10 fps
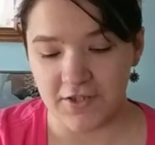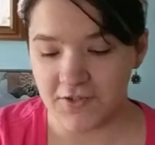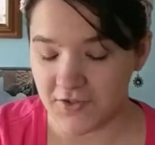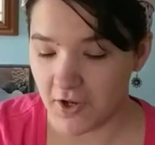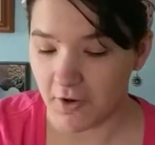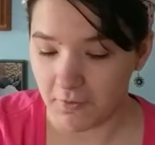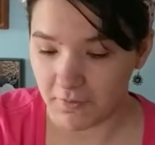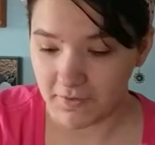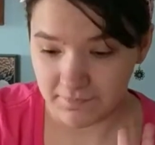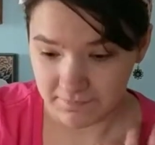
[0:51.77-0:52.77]

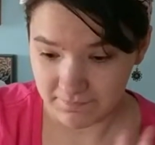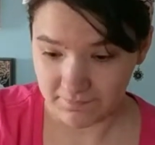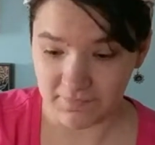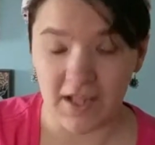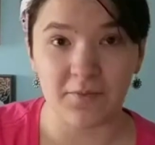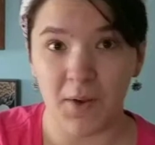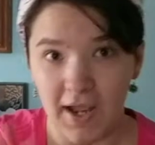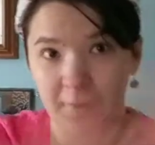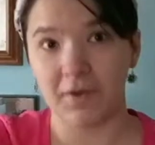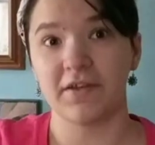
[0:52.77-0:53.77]
So that's
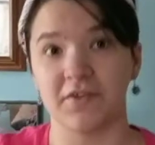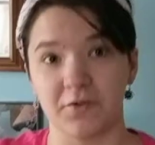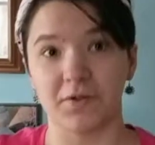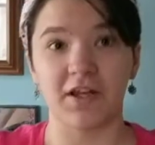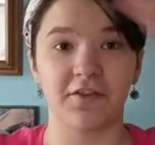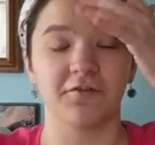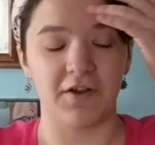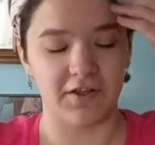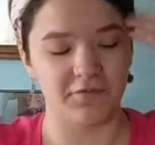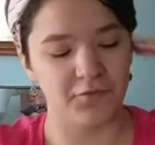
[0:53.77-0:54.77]
why I wanted to do another
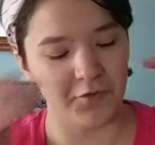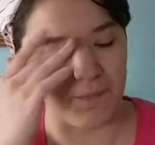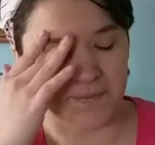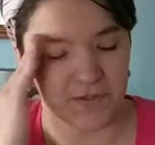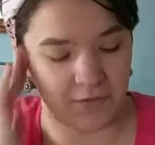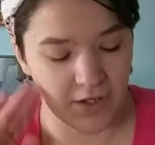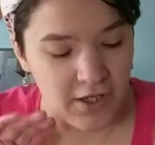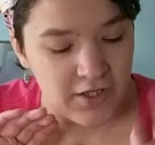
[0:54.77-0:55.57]
funky fruit episode.